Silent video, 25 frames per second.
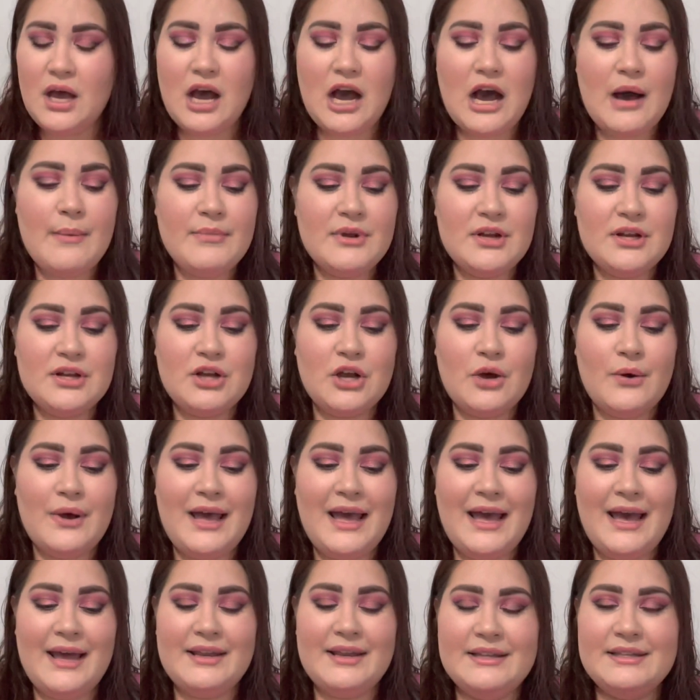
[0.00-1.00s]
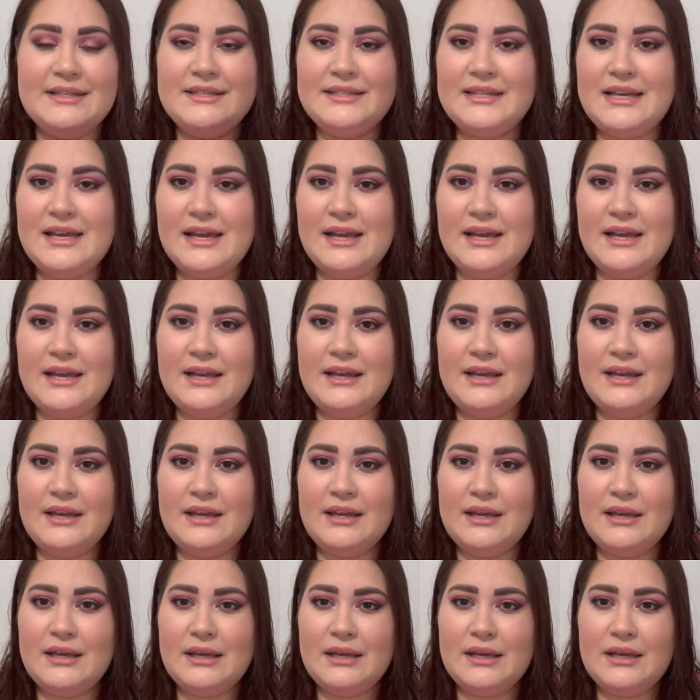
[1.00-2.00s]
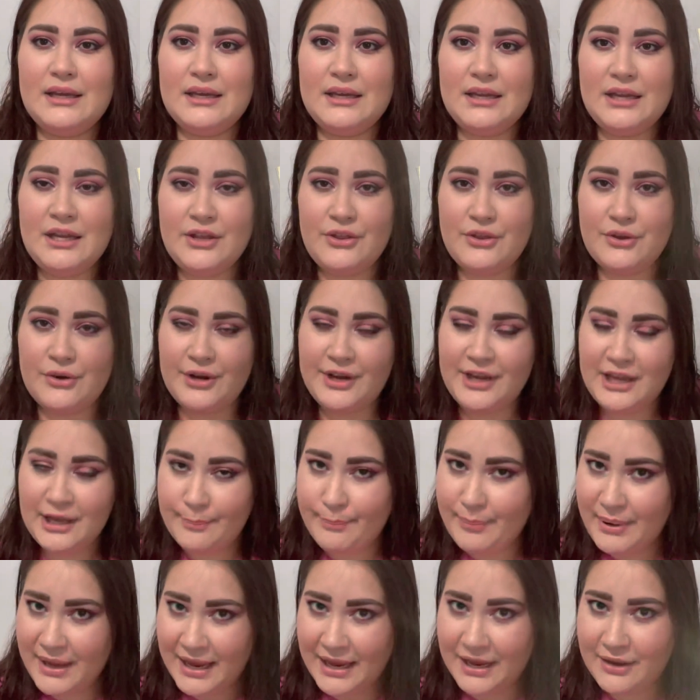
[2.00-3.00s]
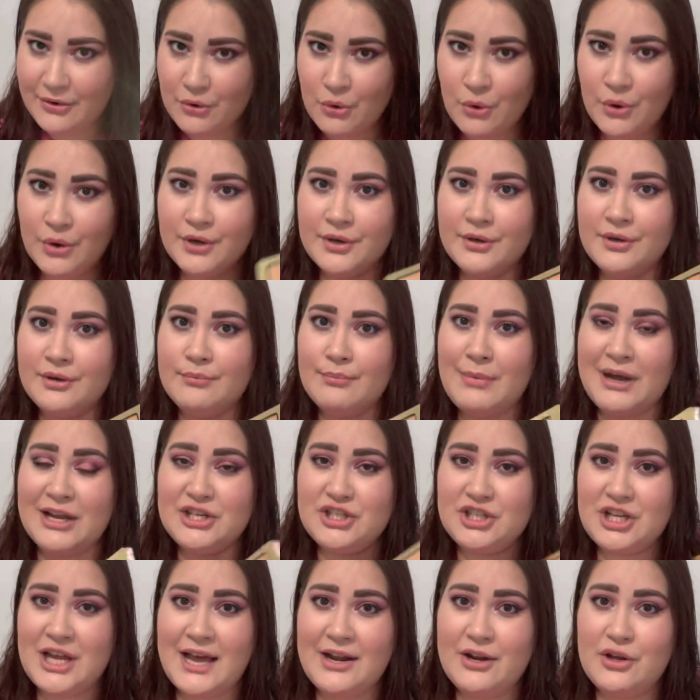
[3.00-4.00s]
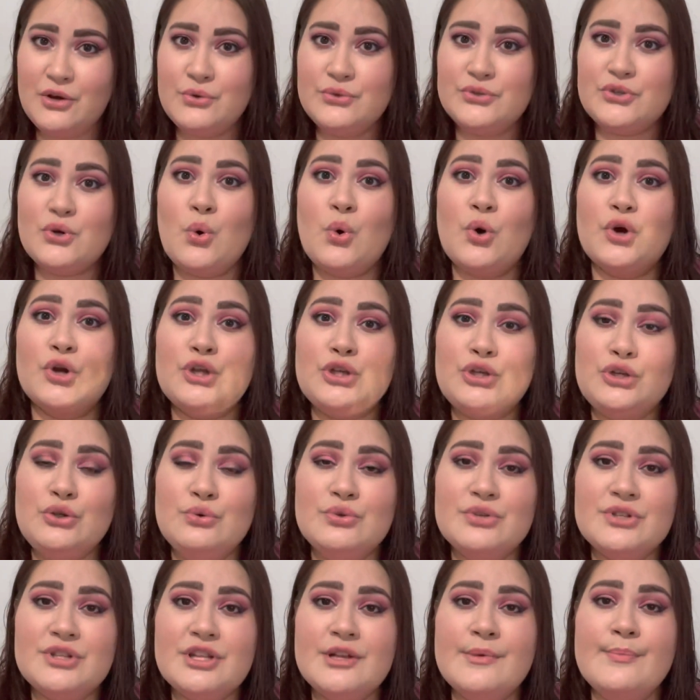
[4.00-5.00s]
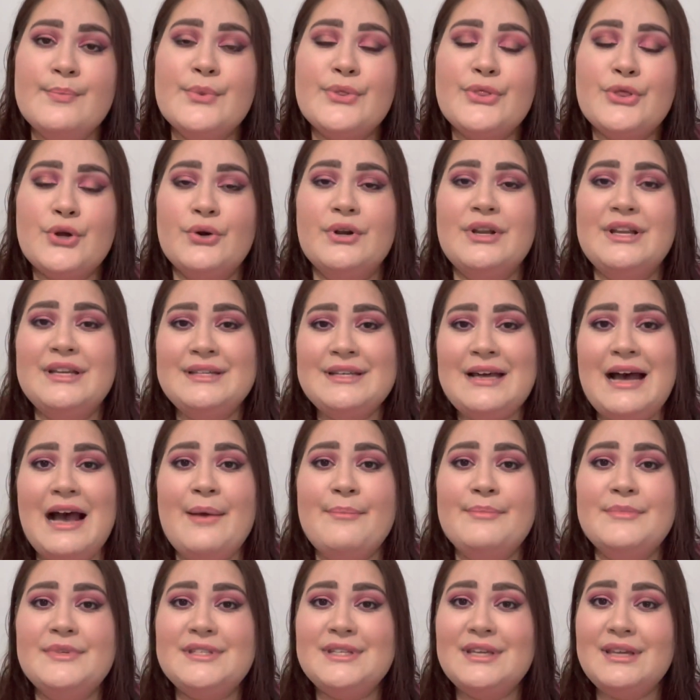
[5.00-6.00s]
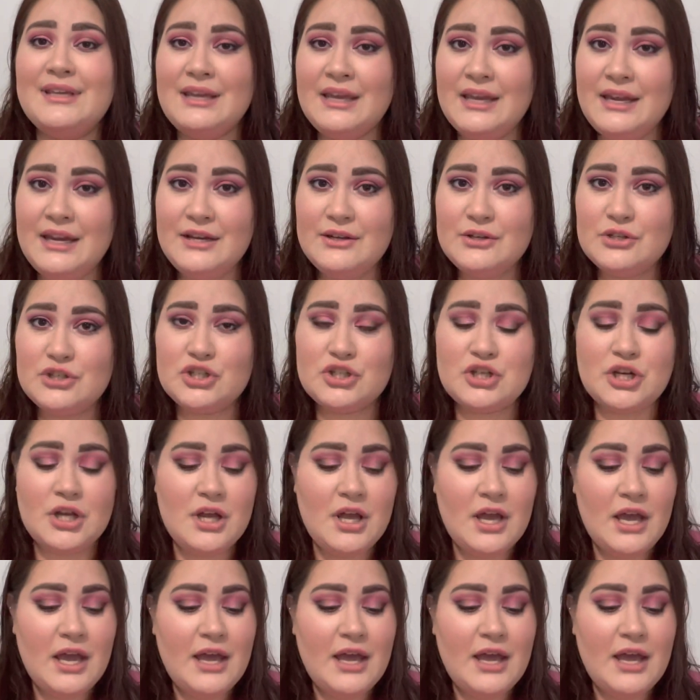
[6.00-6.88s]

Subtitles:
I'm going to go ahead say either hit pan on my shadows or use them 30 times each,